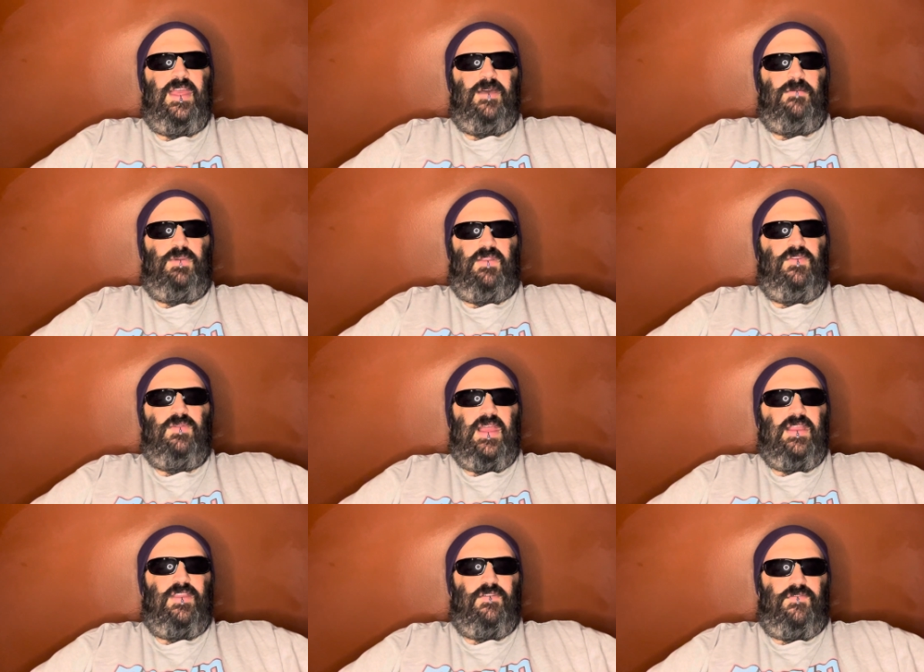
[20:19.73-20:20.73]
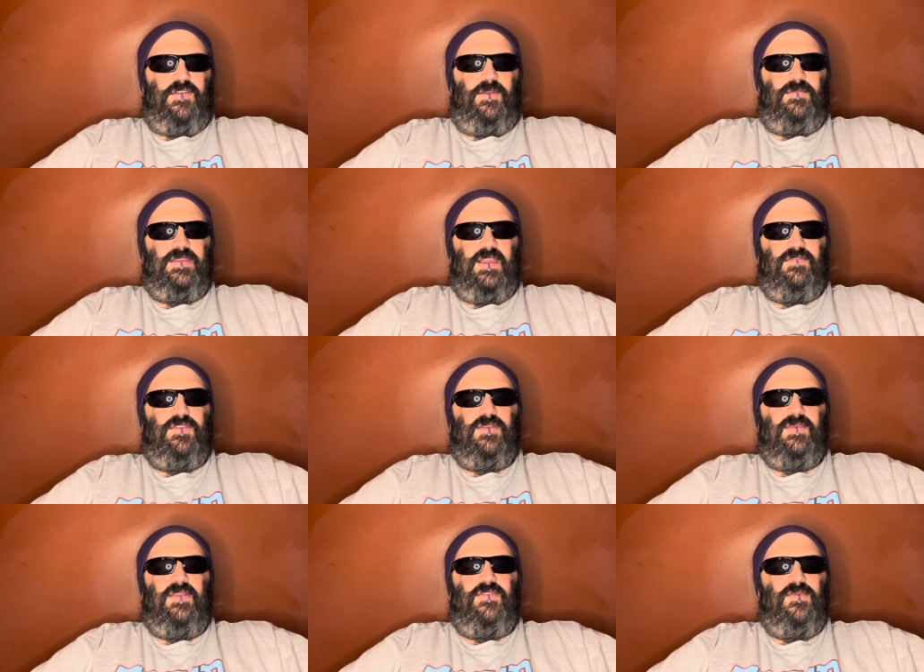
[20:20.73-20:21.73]
But if you like your films, if
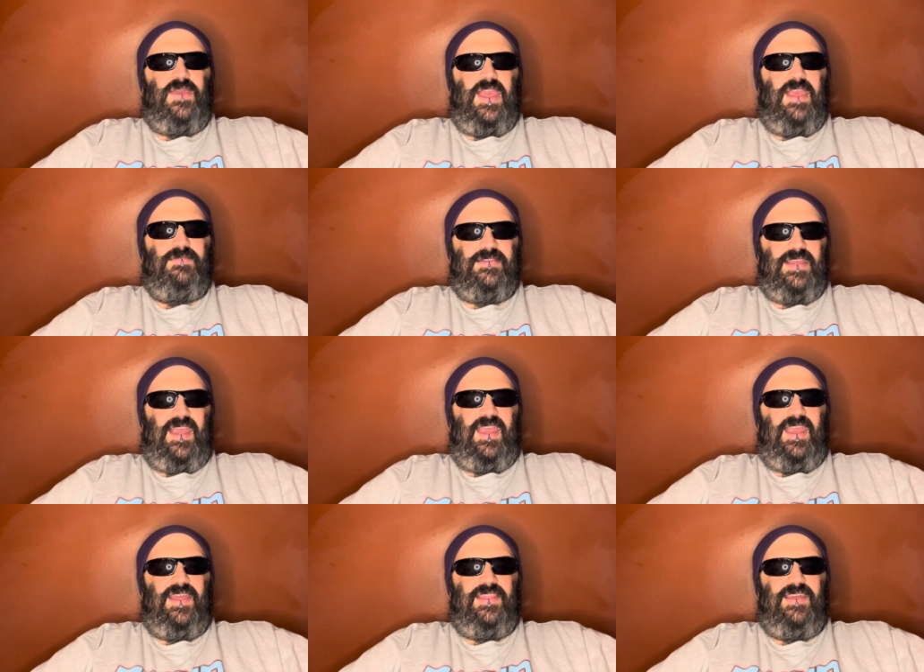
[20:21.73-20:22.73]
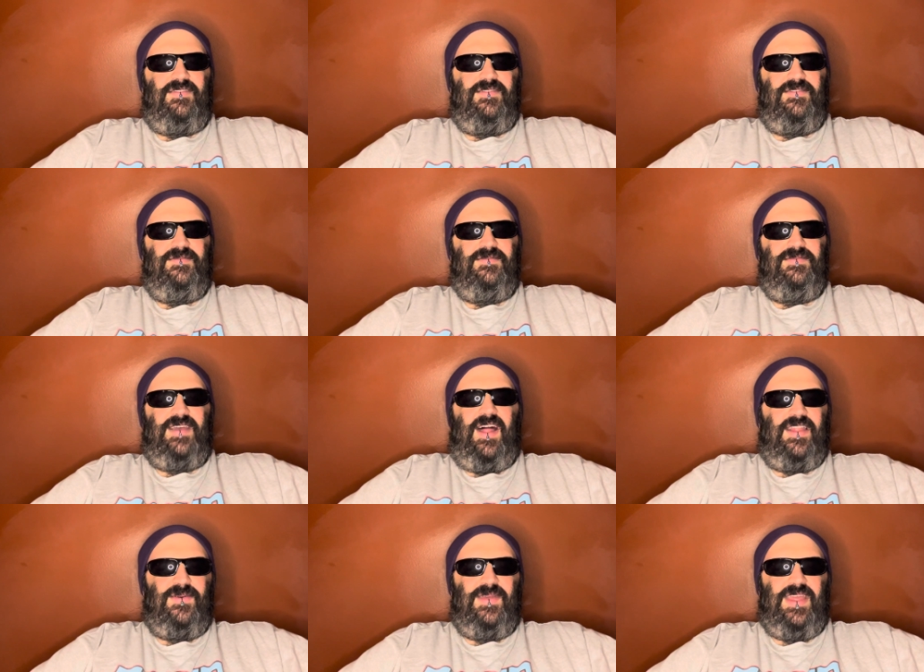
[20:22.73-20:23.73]
you're if you keep saying that
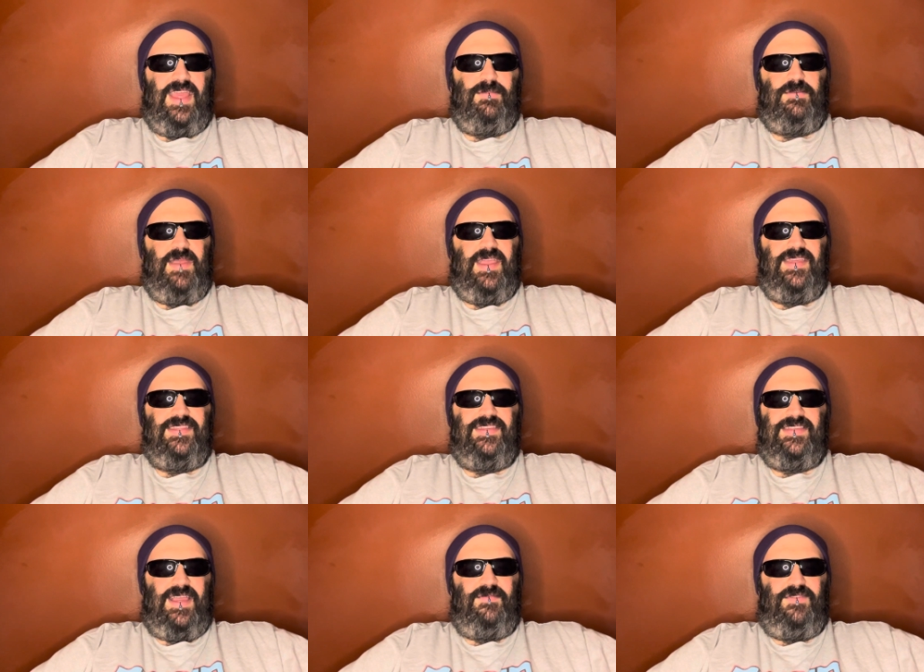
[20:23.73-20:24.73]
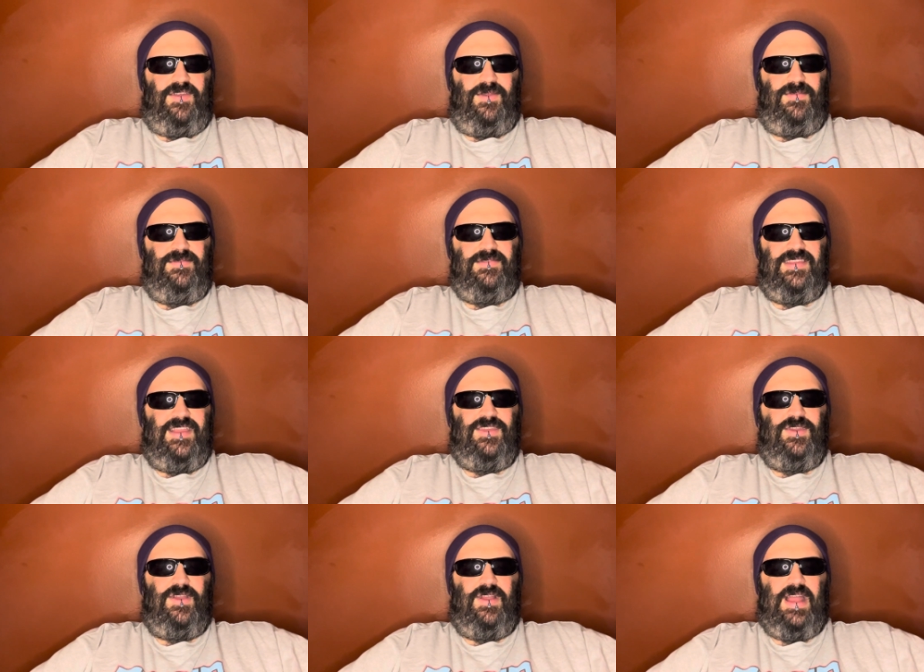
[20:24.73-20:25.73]
Hollywood keeps making the same films and
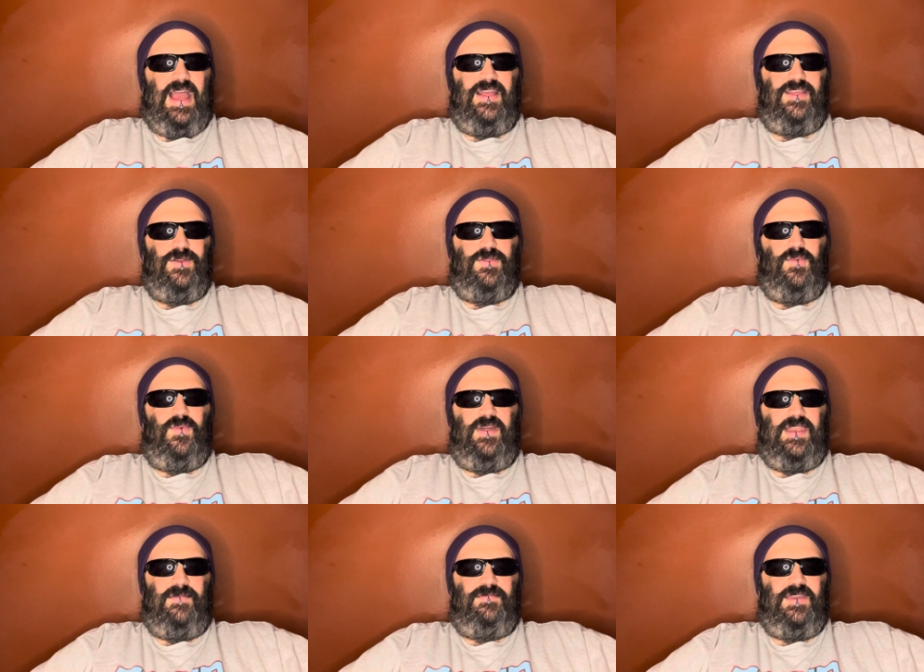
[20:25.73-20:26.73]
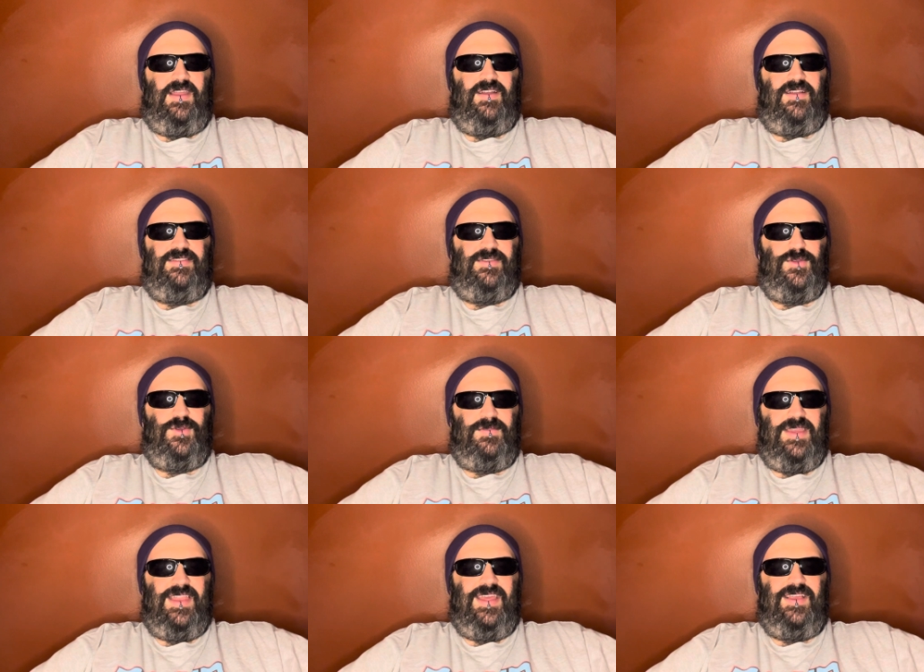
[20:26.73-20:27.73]
you're you're the one up there on social
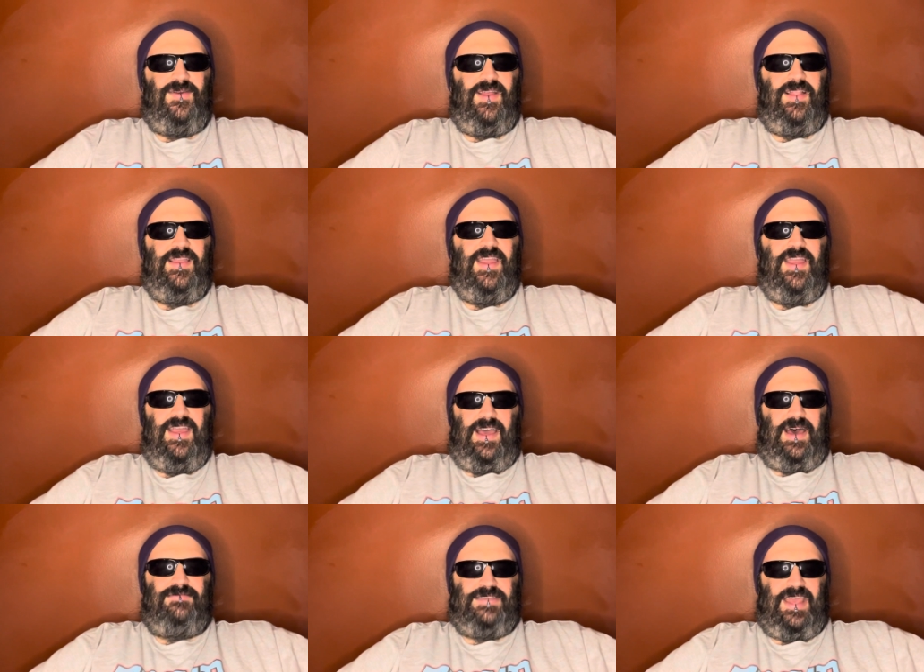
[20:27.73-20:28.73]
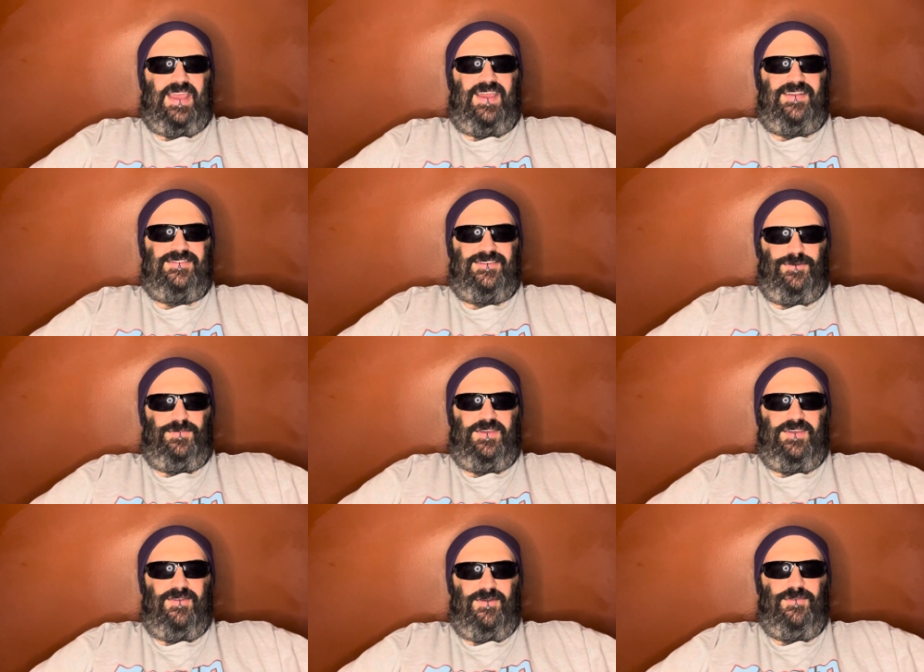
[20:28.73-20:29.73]
media going like, I'm tired of
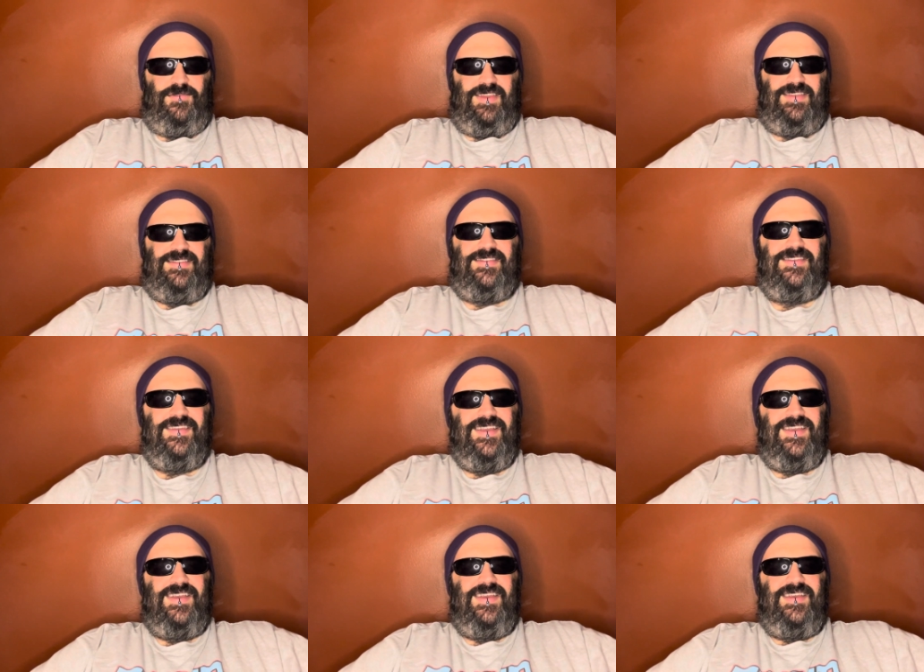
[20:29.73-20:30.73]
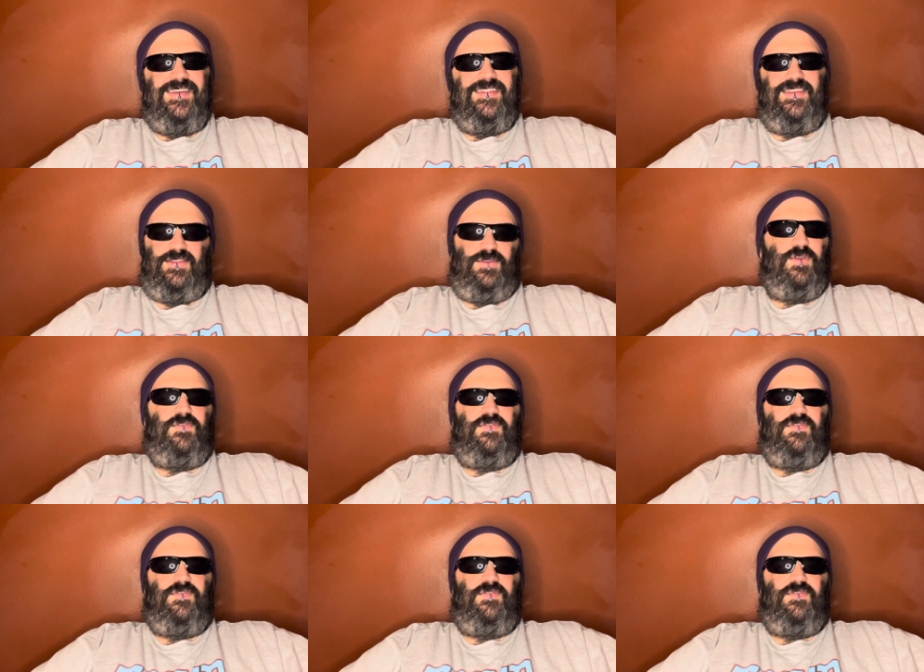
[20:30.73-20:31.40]
superhero movies. This is your